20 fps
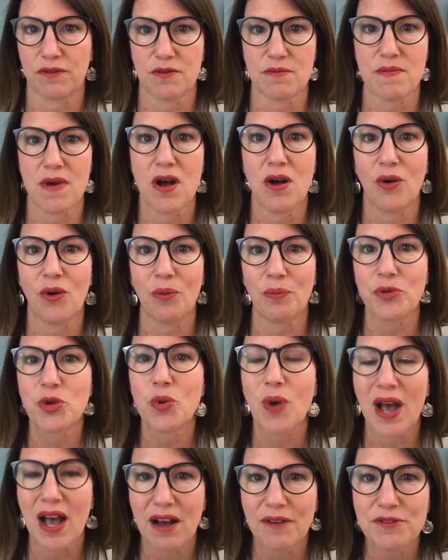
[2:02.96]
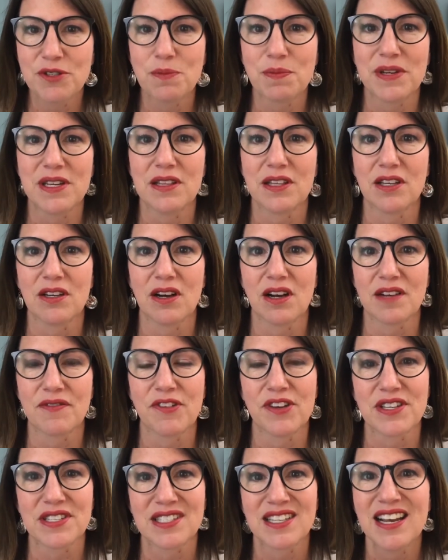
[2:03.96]
from home, you have to be in the
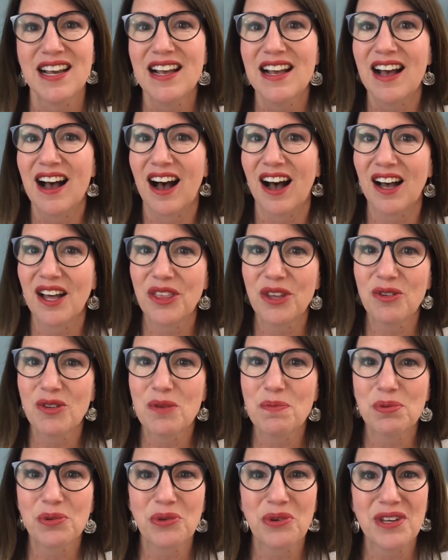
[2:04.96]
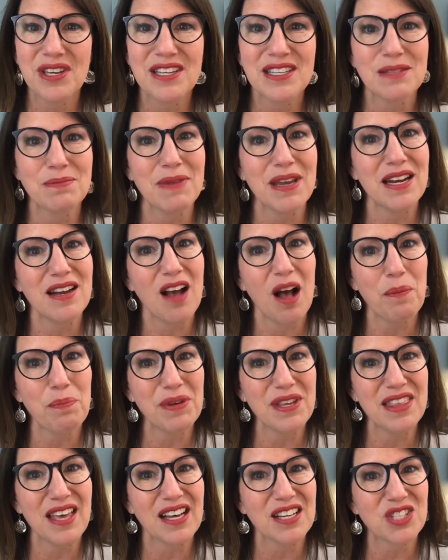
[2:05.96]
office. Other employees may not
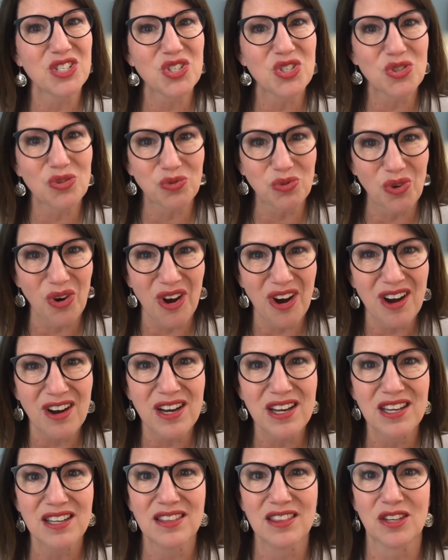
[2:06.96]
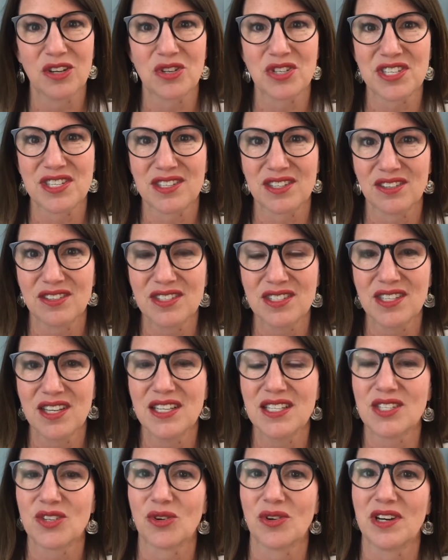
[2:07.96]
be that strong in their skill
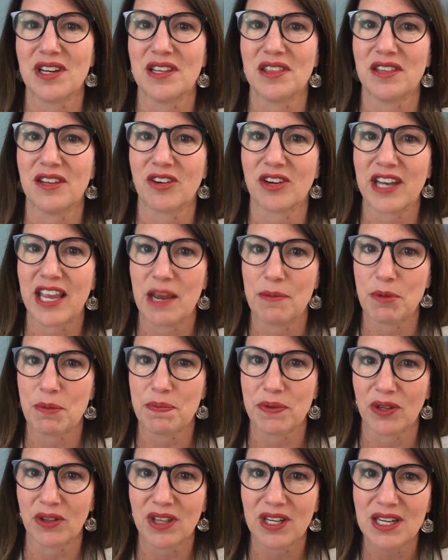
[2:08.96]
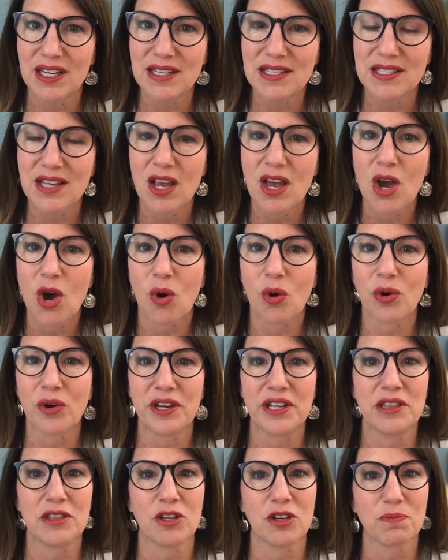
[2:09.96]
sets or in their capabilities or
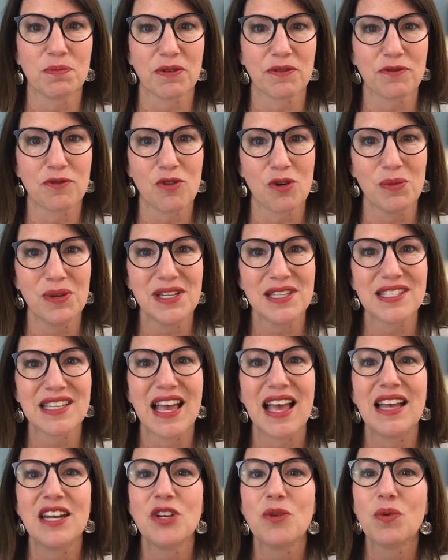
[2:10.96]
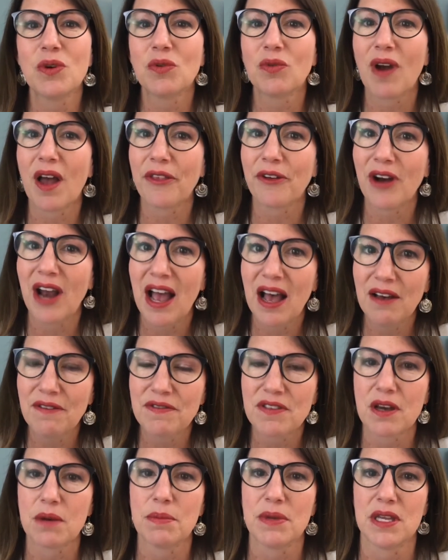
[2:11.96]
in their performance, and you would rather
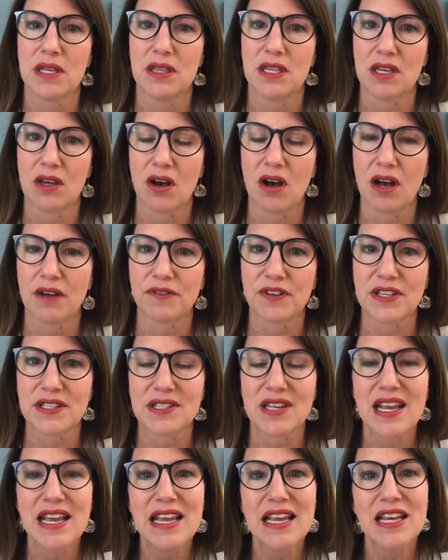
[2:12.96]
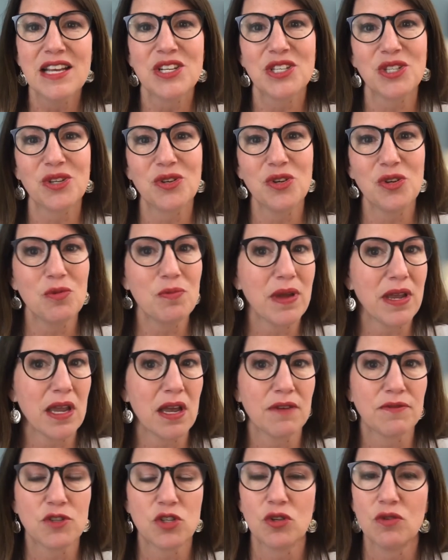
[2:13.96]
have them in the office. So you may
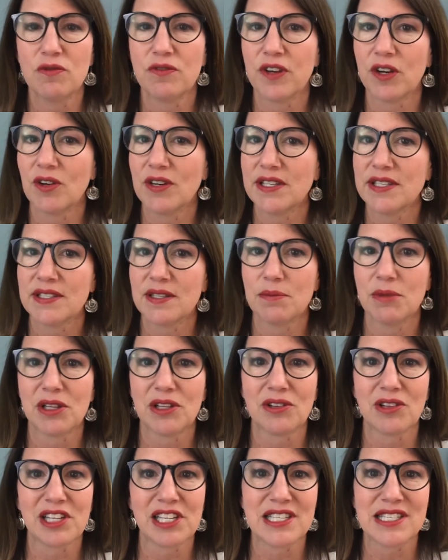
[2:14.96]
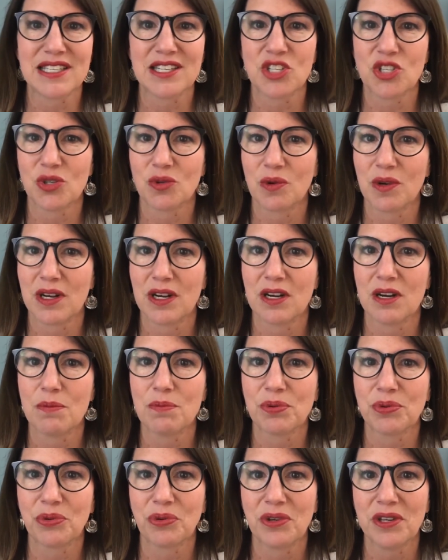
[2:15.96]
have two very similarly situated
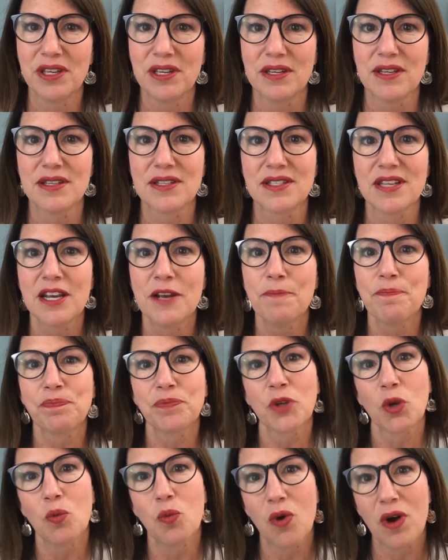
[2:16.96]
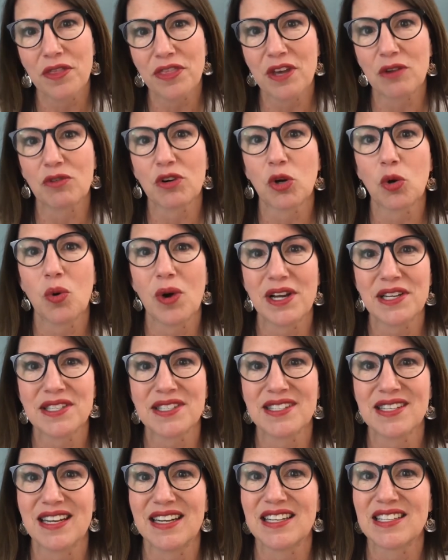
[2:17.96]
employees one that
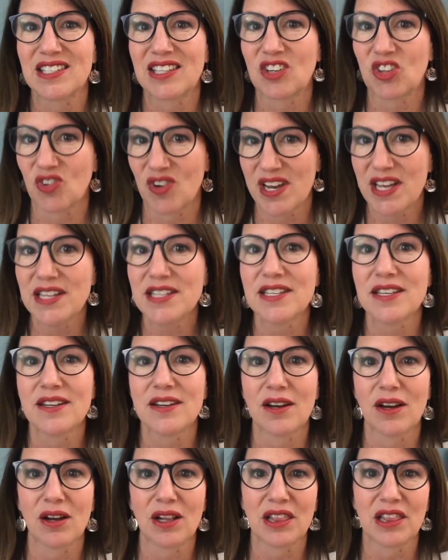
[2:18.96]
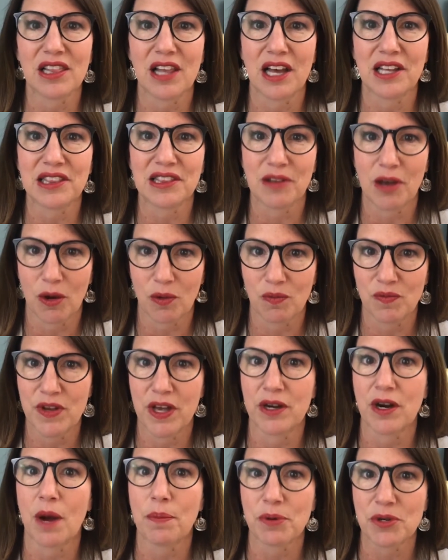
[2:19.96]
requests and is granted a, a, a,
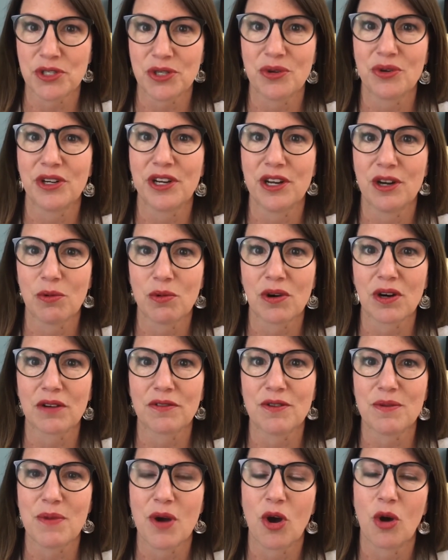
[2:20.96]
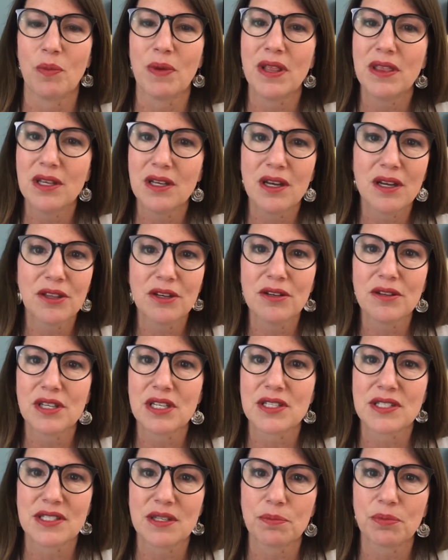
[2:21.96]
an opportunity to work from home, and the other
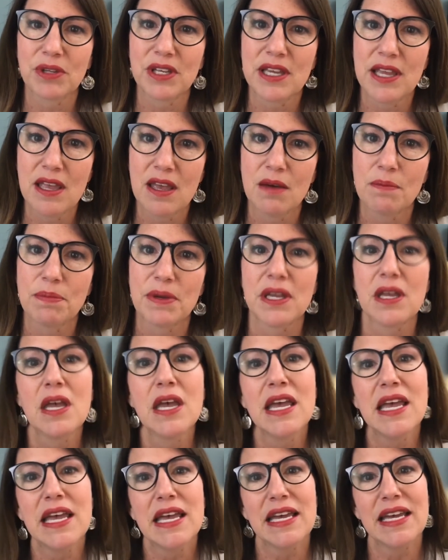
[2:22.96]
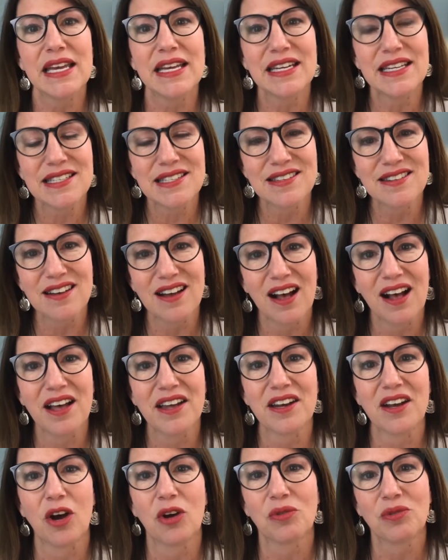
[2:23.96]
that simply can't be. It is
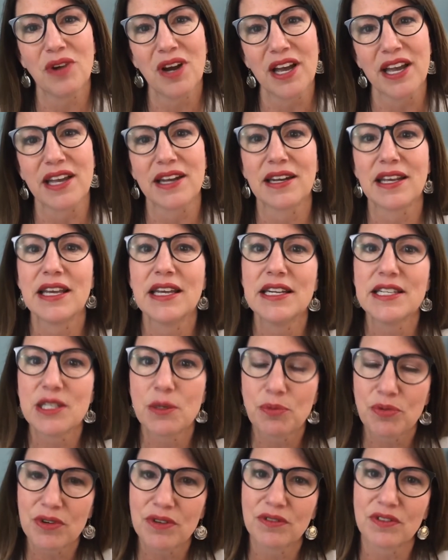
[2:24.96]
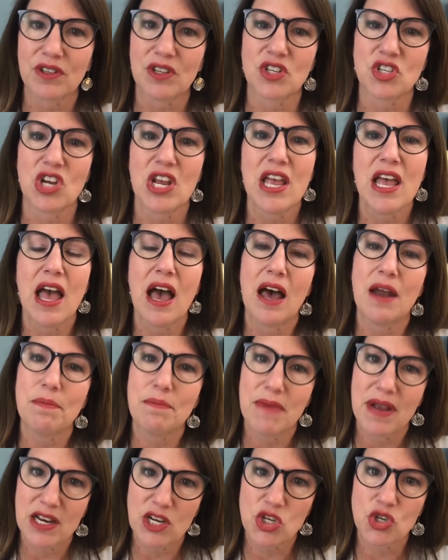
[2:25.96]
not a right, it is a privilege.
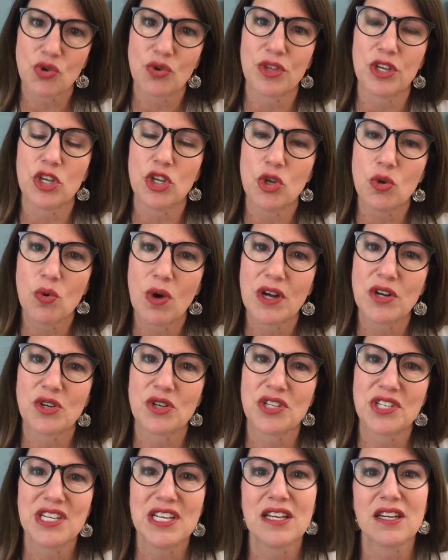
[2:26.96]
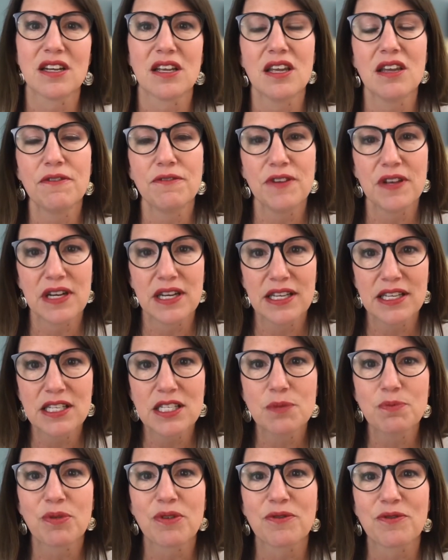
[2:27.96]
And make sure that you understand if it
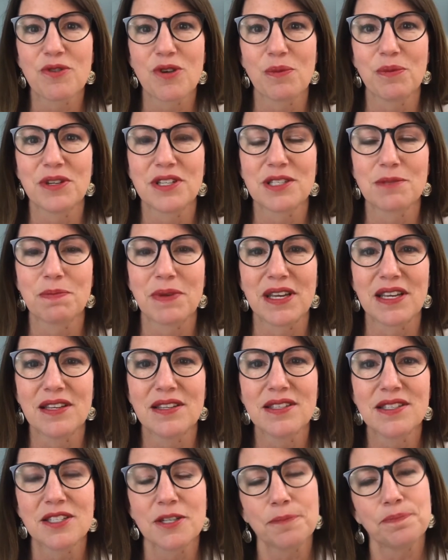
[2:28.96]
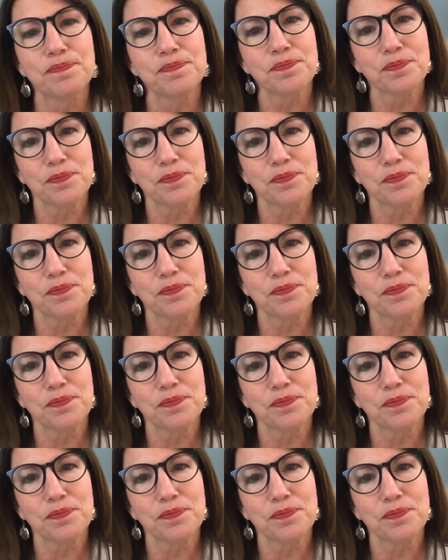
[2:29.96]
is performance based,